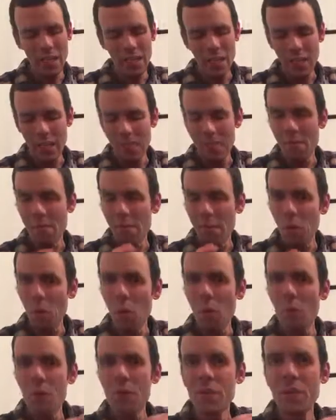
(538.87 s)
it
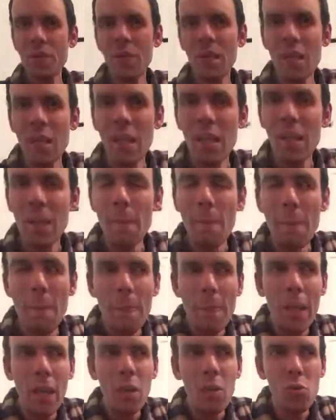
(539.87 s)
involves
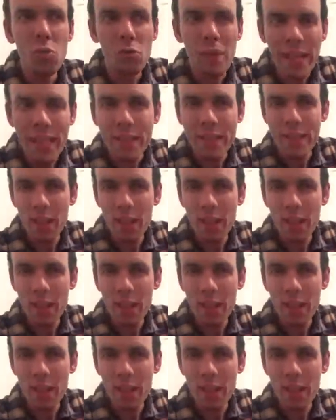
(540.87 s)
a great